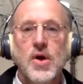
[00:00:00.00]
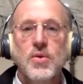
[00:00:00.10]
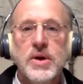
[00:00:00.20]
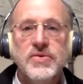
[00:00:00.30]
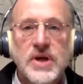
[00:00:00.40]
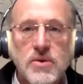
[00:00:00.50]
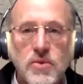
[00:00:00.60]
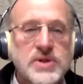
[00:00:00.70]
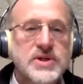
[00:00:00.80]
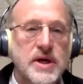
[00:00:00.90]
We have to, what
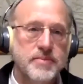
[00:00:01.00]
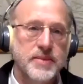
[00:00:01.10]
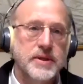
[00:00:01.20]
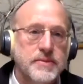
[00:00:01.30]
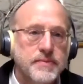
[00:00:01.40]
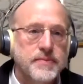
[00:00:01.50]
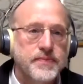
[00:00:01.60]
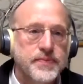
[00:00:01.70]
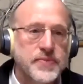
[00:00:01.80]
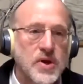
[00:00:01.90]
does that mean?
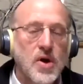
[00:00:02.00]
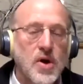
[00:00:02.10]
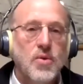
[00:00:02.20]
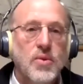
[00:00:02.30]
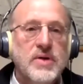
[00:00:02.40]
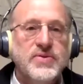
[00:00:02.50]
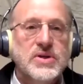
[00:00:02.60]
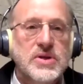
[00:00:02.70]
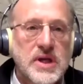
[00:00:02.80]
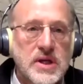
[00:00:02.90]
We have to
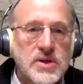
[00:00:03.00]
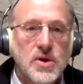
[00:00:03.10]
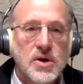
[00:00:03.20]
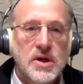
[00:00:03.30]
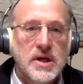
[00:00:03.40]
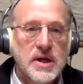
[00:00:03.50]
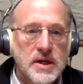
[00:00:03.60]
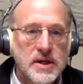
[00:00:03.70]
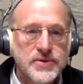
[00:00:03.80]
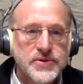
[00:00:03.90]
teach our
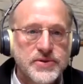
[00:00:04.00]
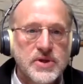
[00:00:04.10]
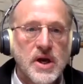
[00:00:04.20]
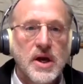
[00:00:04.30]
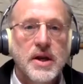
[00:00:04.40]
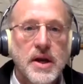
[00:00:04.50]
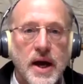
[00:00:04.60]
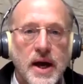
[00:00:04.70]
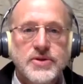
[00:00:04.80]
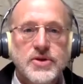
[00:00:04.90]
kids
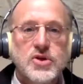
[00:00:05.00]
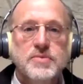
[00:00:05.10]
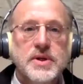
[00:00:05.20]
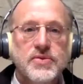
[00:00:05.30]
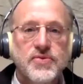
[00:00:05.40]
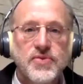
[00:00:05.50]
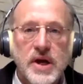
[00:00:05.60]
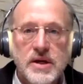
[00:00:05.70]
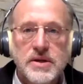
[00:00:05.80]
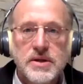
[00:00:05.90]
not to be
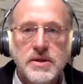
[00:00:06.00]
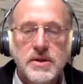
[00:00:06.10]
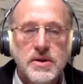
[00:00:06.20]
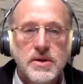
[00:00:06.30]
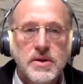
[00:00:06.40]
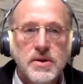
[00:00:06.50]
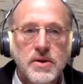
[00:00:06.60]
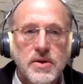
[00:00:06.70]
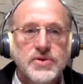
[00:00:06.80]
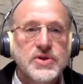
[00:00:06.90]
afraid
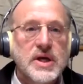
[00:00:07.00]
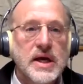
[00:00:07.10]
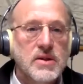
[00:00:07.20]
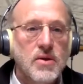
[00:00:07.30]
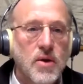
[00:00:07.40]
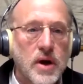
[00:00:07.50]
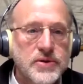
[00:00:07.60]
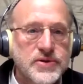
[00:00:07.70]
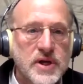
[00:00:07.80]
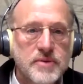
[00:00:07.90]
to get
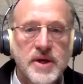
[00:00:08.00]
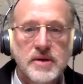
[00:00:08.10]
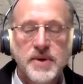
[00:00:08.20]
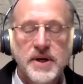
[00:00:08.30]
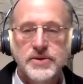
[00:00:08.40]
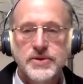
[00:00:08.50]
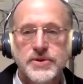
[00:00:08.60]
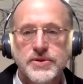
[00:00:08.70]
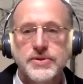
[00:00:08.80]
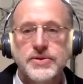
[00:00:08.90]
lost and make bad
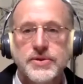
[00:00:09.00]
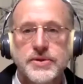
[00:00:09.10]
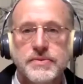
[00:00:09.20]
decisions.